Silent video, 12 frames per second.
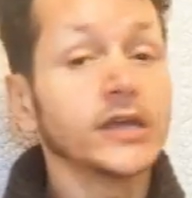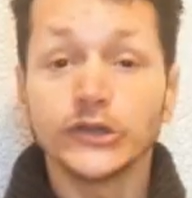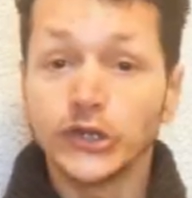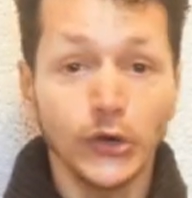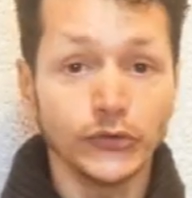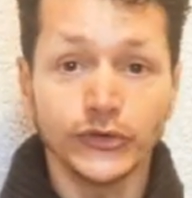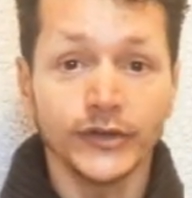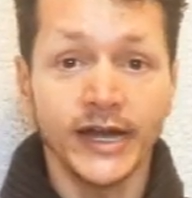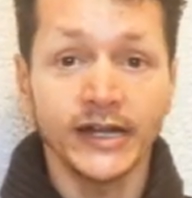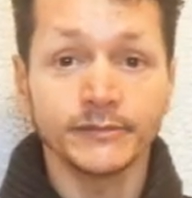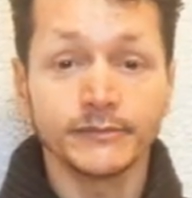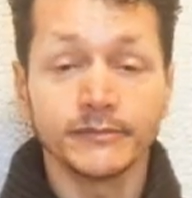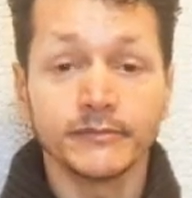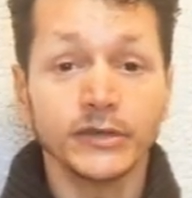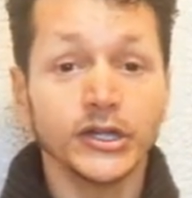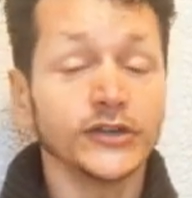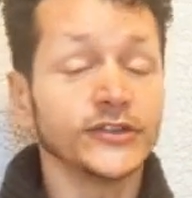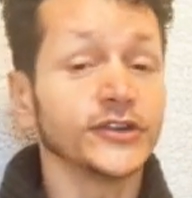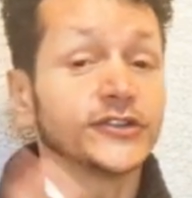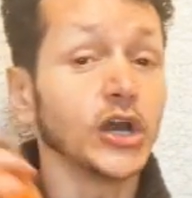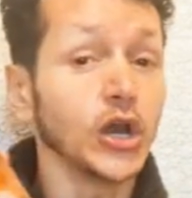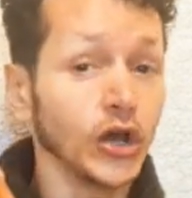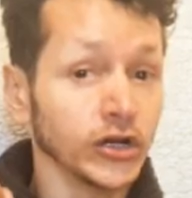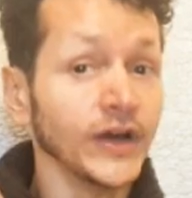Don't do that, because there's a
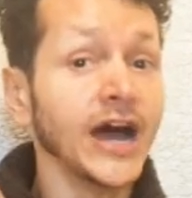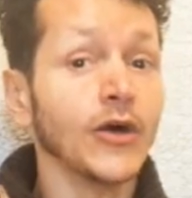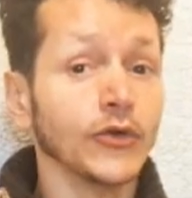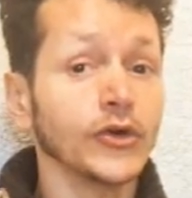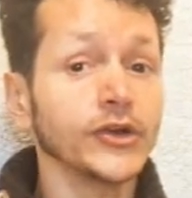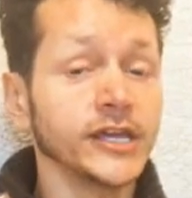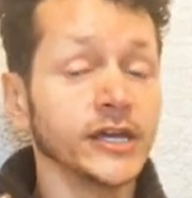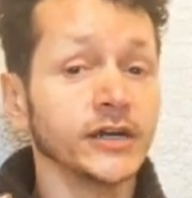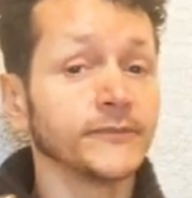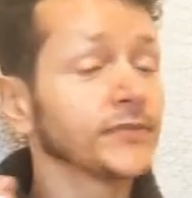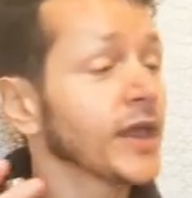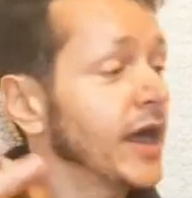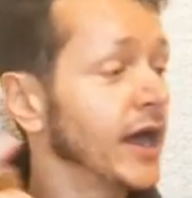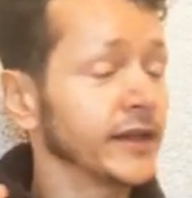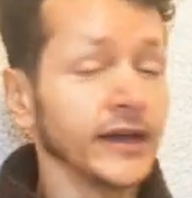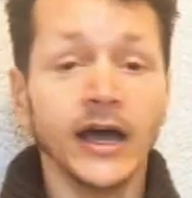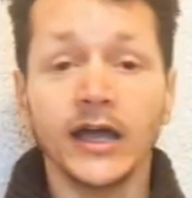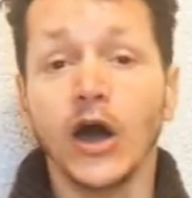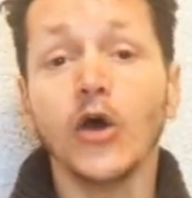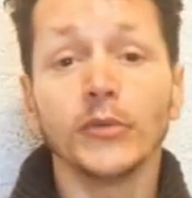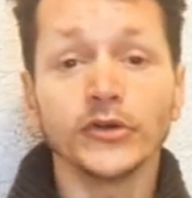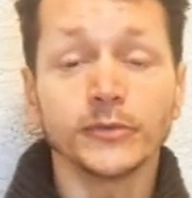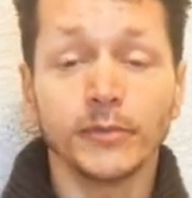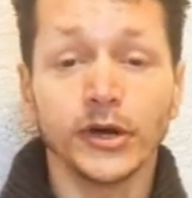lot of alcohol here and I
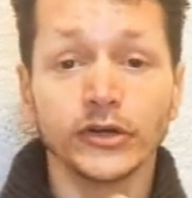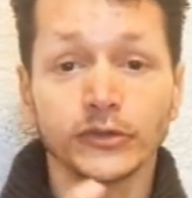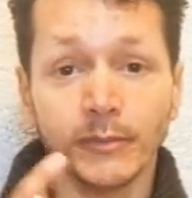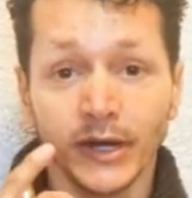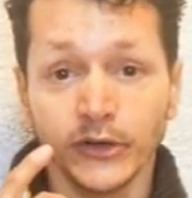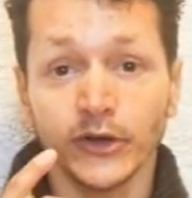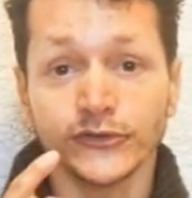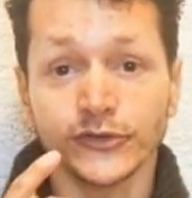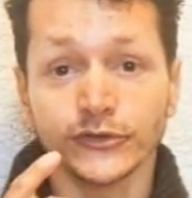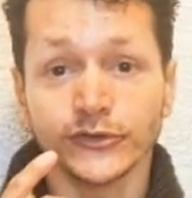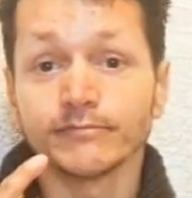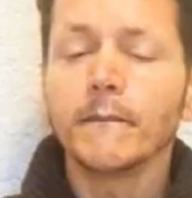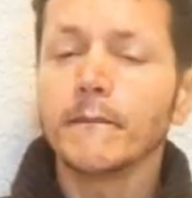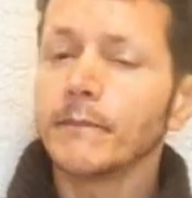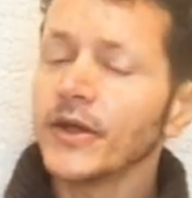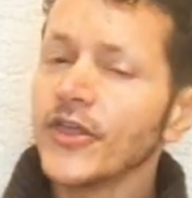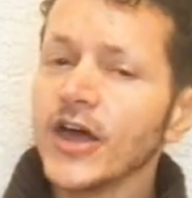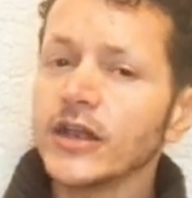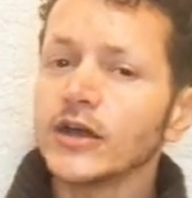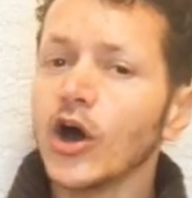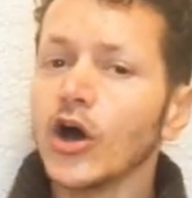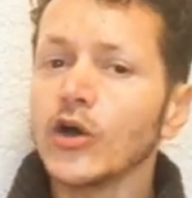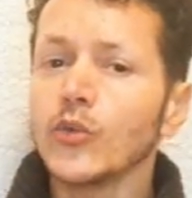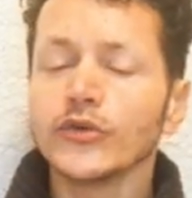almost burnt my nostrils. But then
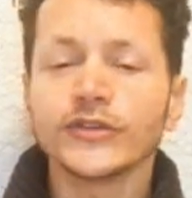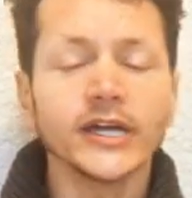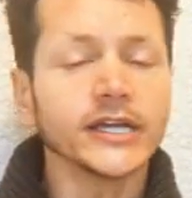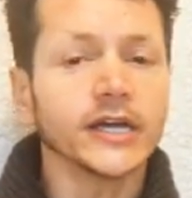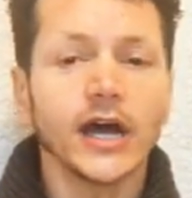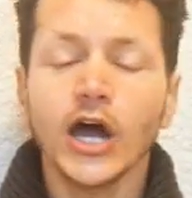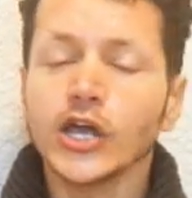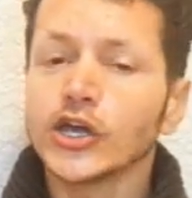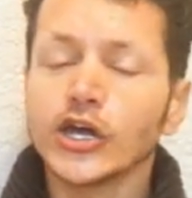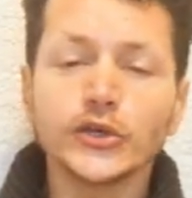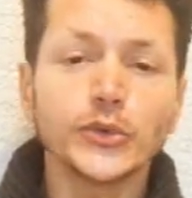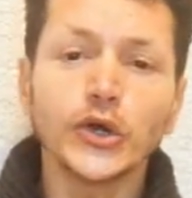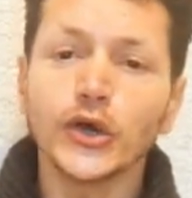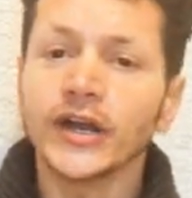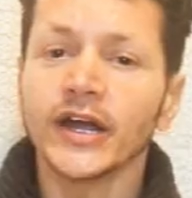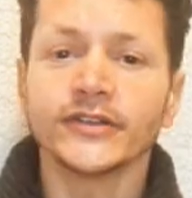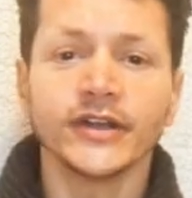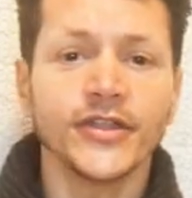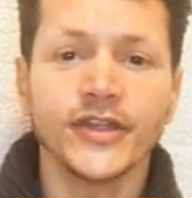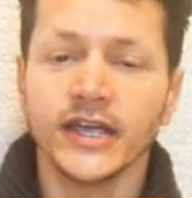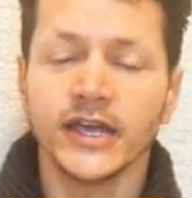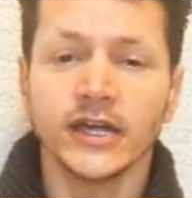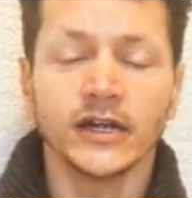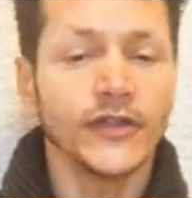I was like, I can't recognize anything
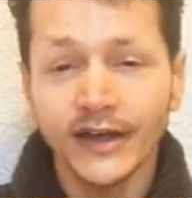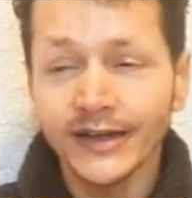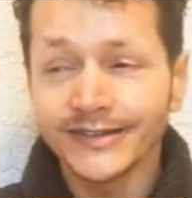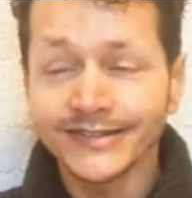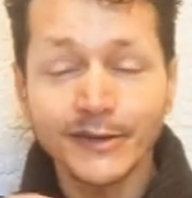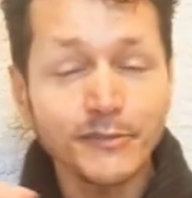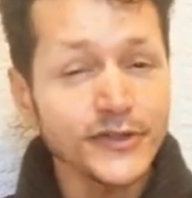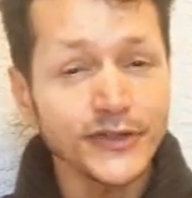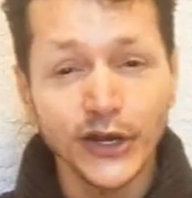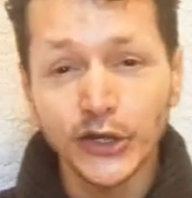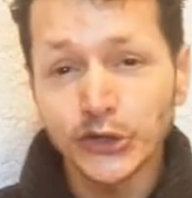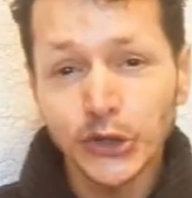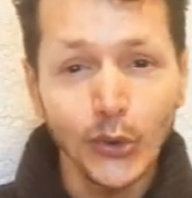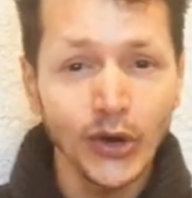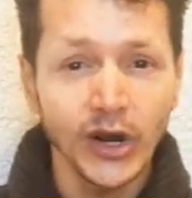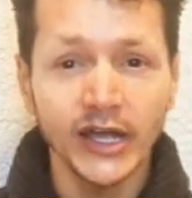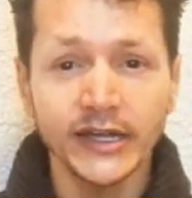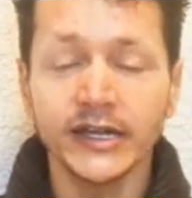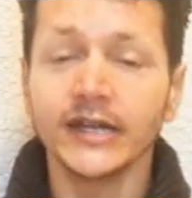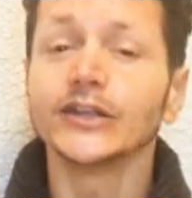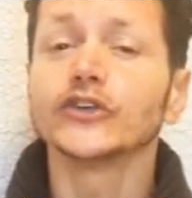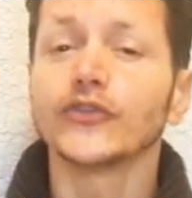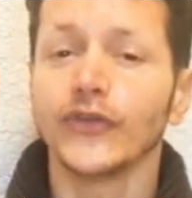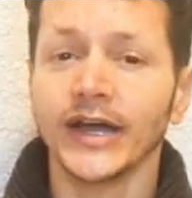here. It's something that I don't like here, I need
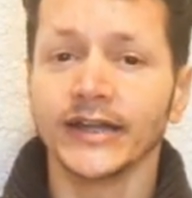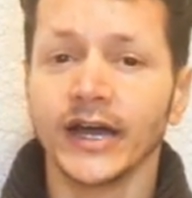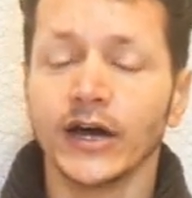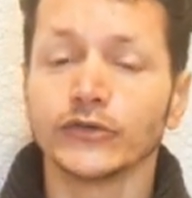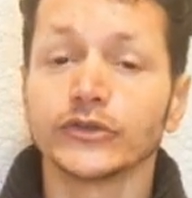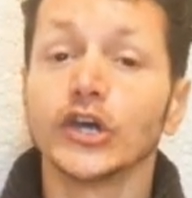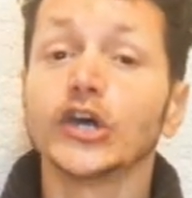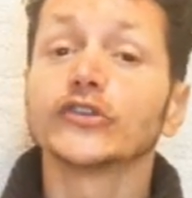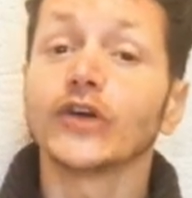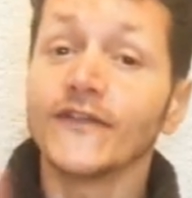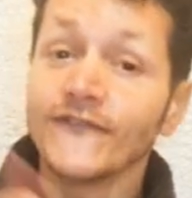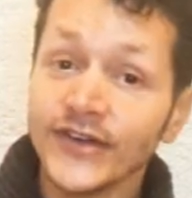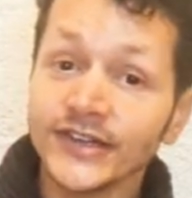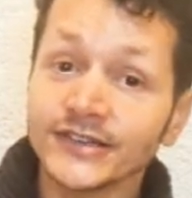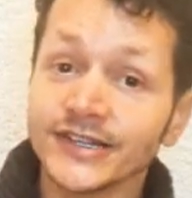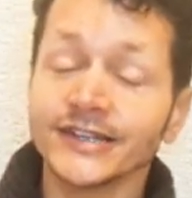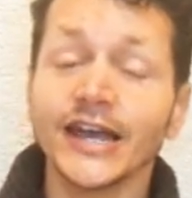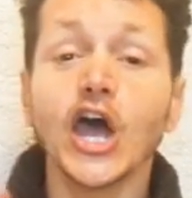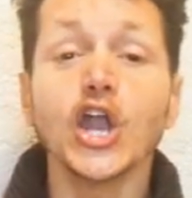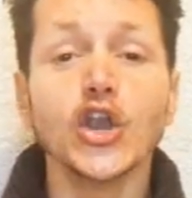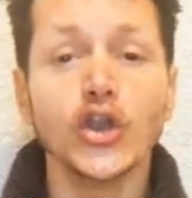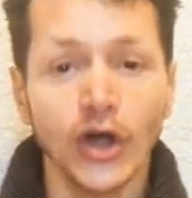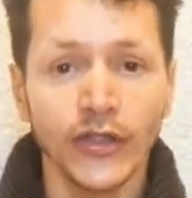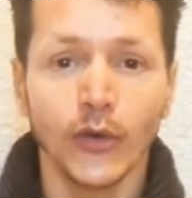to find out. So I visited
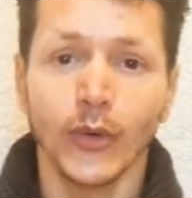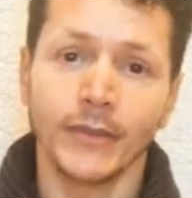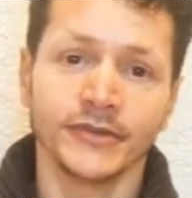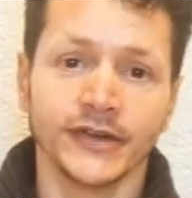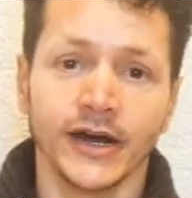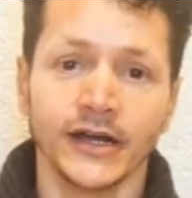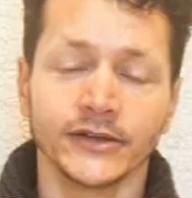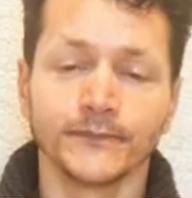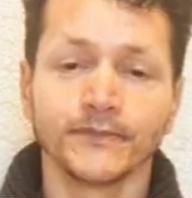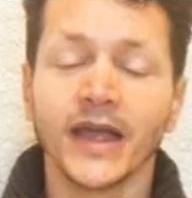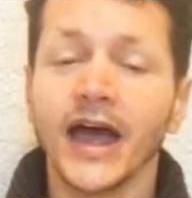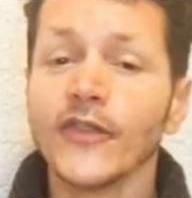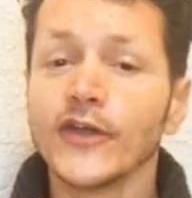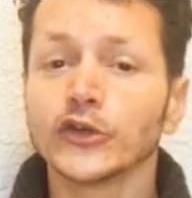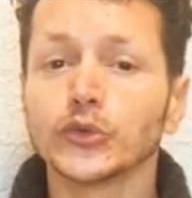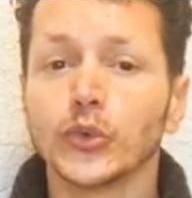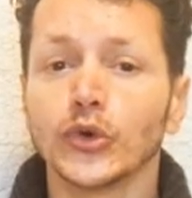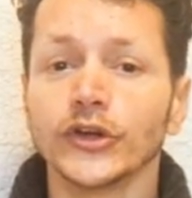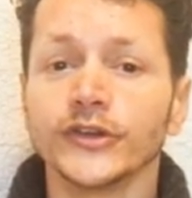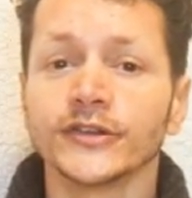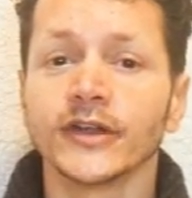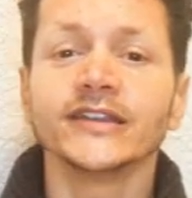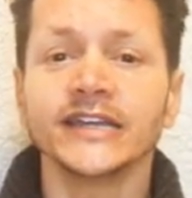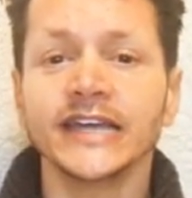another website, and that was
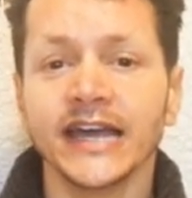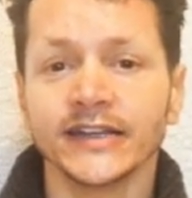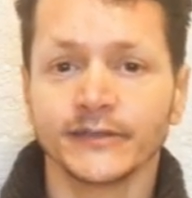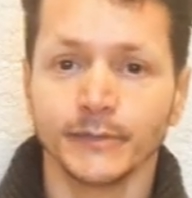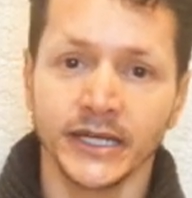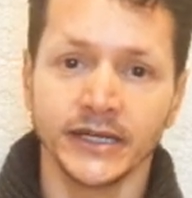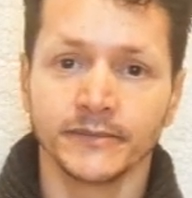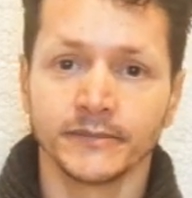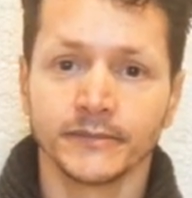DXB.